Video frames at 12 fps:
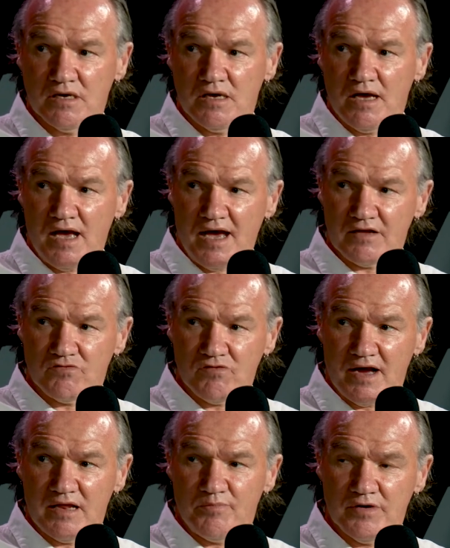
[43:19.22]
had
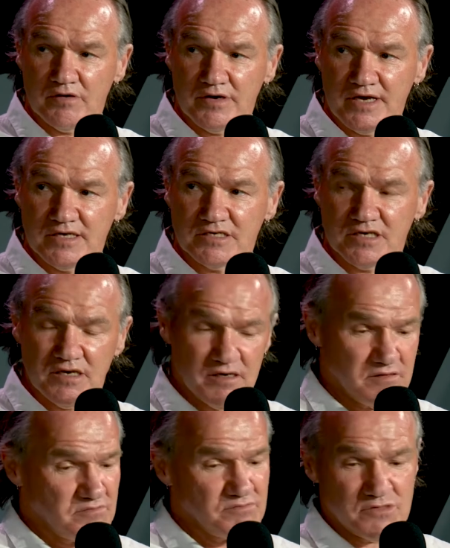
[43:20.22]
great ability
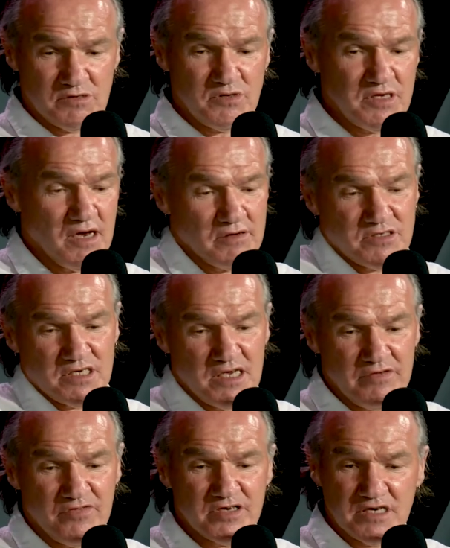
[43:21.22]
to, you know, to
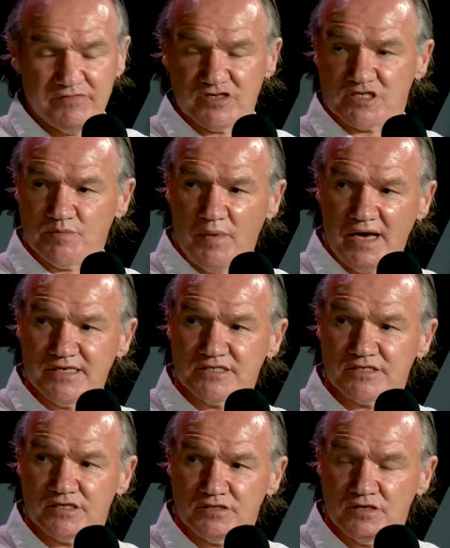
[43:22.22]
give each other space
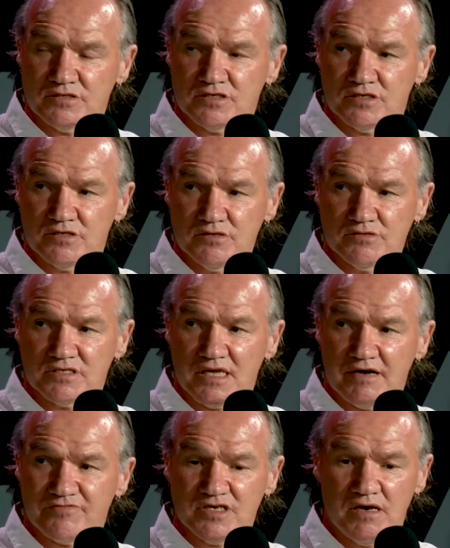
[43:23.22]
to, to do
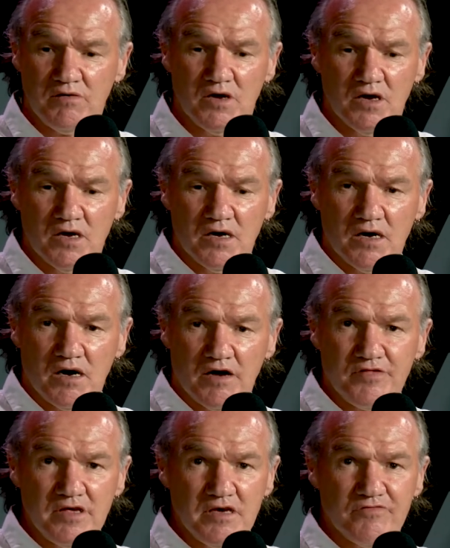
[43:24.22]
stuff. So I
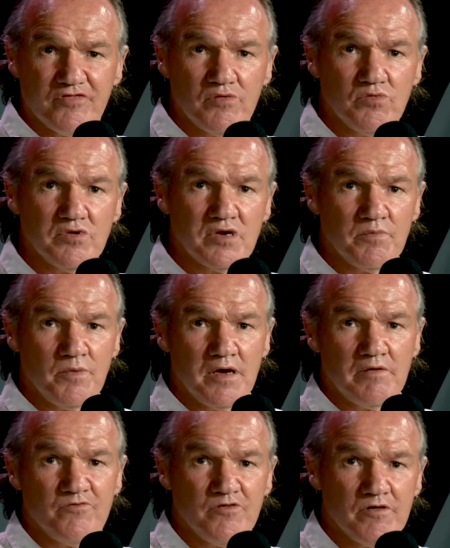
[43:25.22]
think if there wouldn't have
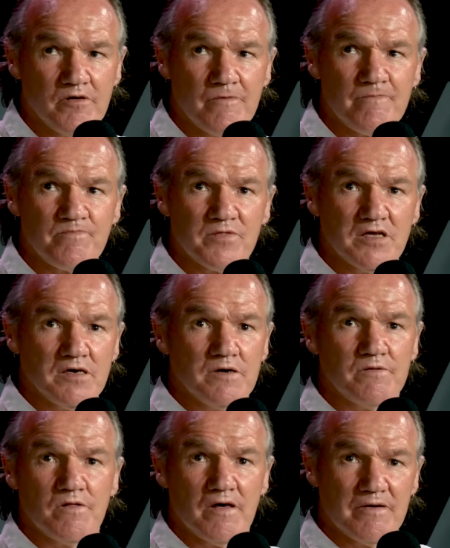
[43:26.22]
been for... The,
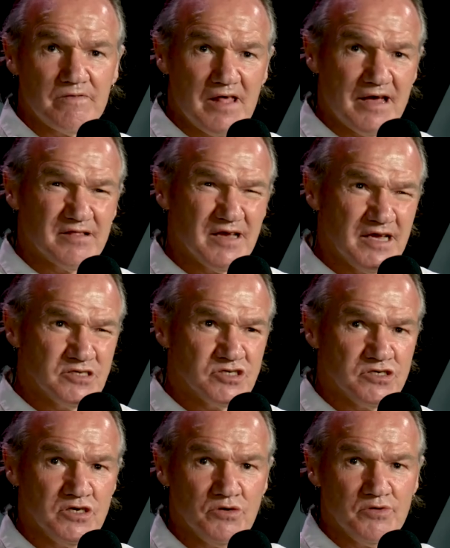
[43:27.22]
the, that
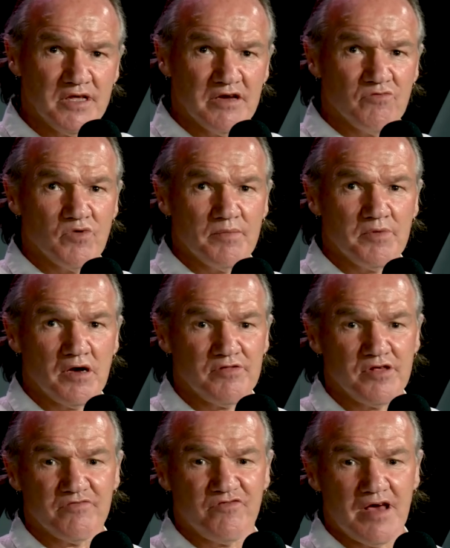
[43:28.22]
ingenuity of women, I
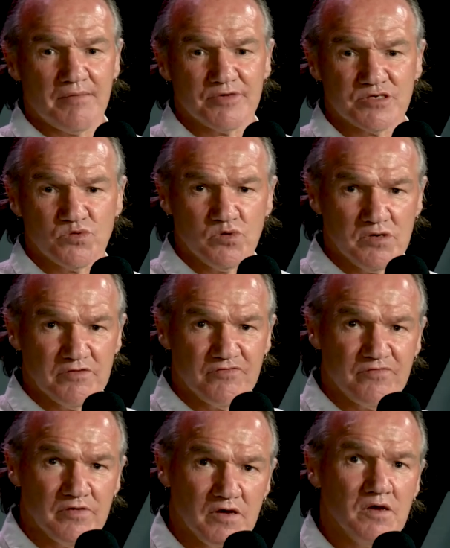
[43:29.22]
think families would
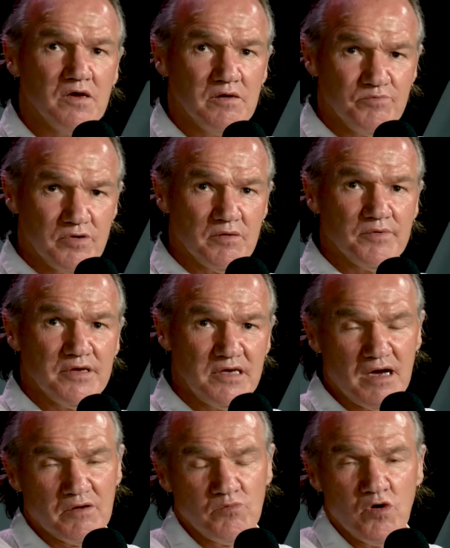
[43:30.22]
have probably,
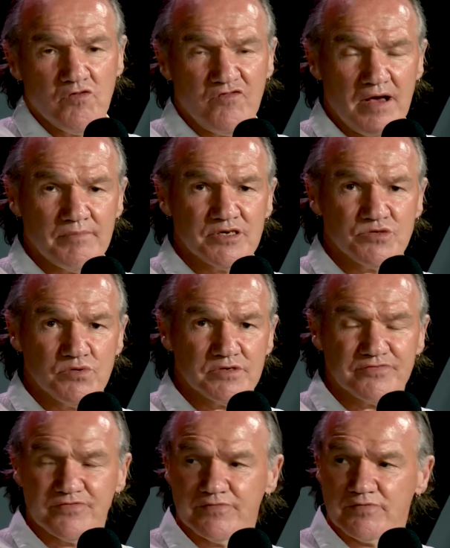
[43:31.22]
you know, more families would
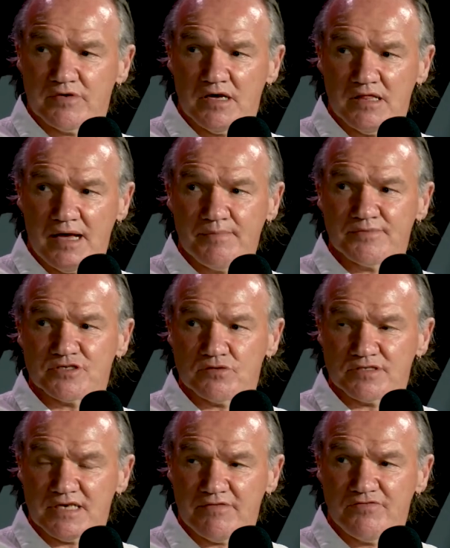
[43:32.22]
have collapsed or
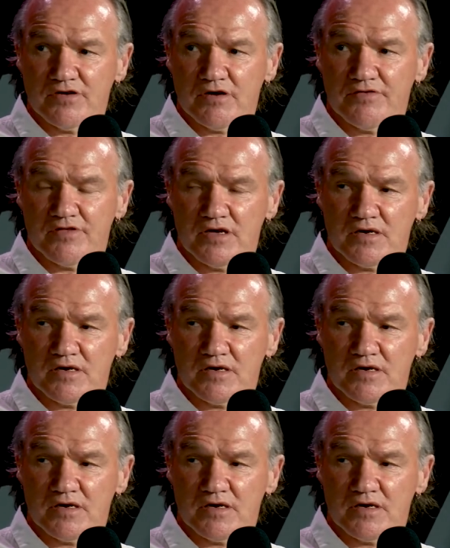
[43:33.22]
suffered, I think.